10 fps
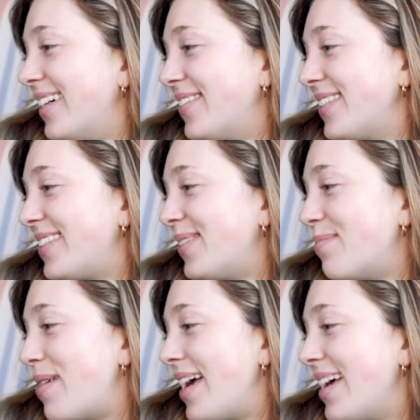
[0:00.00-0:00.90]
That was so
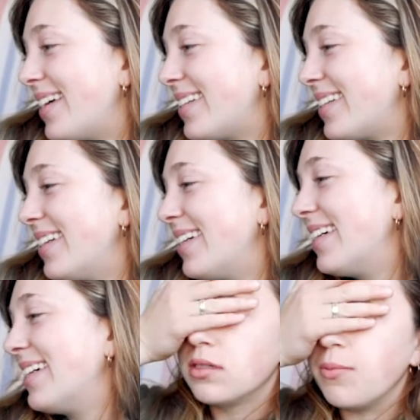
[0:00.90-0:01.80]
bad.
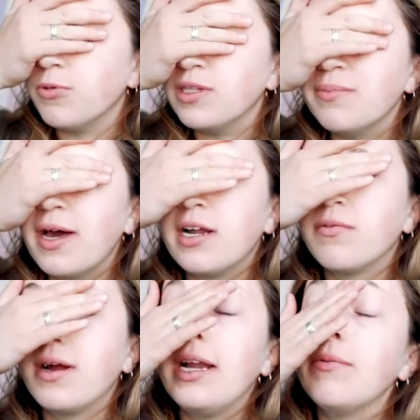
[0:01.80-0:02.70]
I'm really bad at
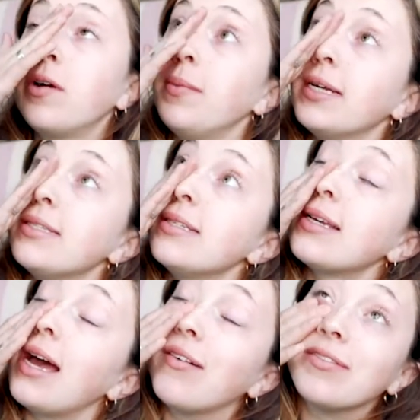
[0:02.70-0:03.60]
writing romances.
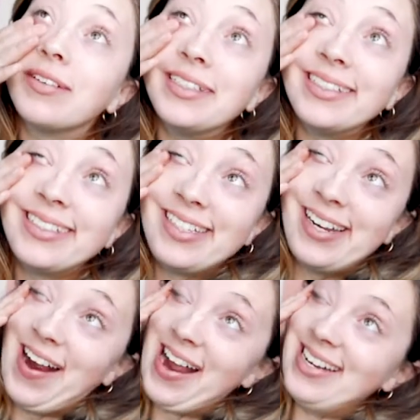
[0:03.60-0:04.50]
I haven't really
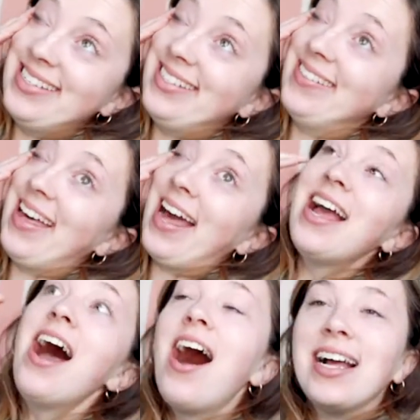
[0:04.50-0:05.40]
tried to do that.
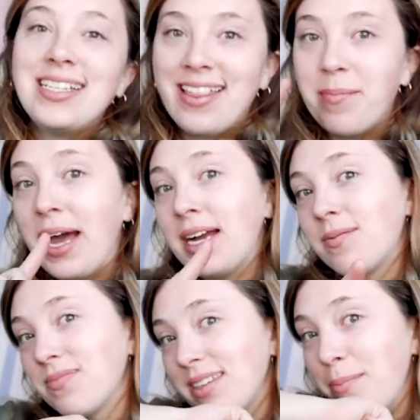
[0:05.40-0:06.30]
I take that back.
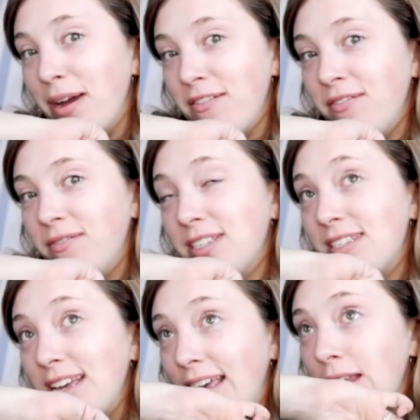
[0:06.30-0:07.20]
My
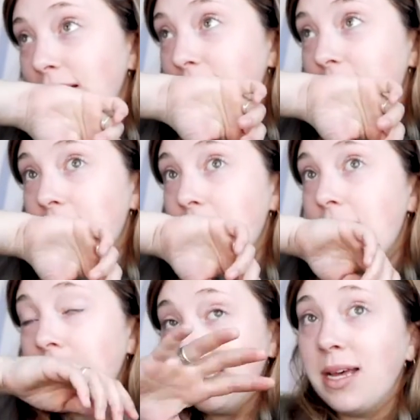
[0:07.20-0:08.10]
second
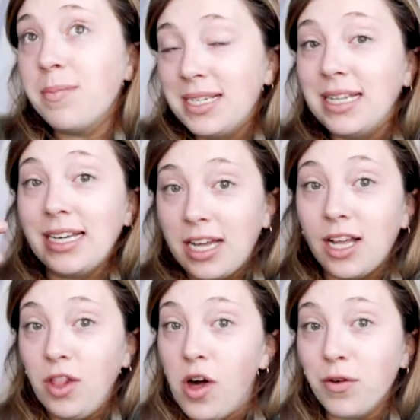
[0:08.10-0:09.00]
attempt at like
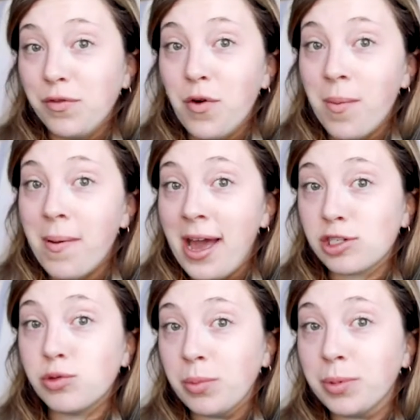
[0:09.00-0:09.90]
a long form
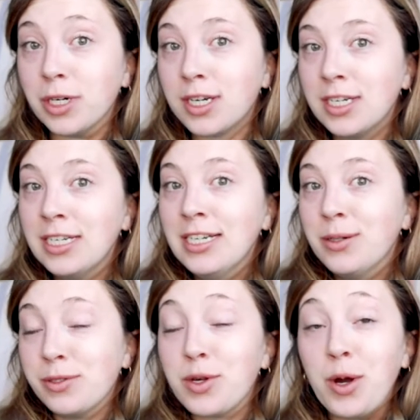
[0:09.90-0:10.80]
actual book
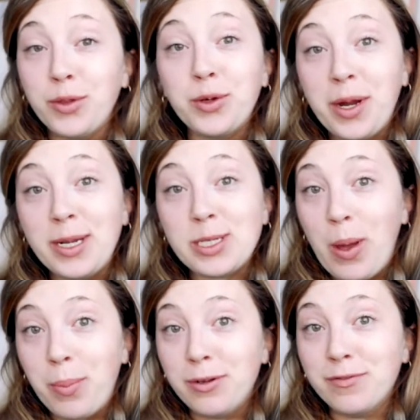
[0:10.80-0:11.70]
was called The Greatest
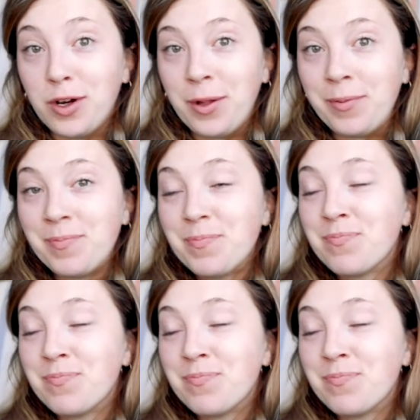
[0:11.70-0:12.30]
Weapon of All.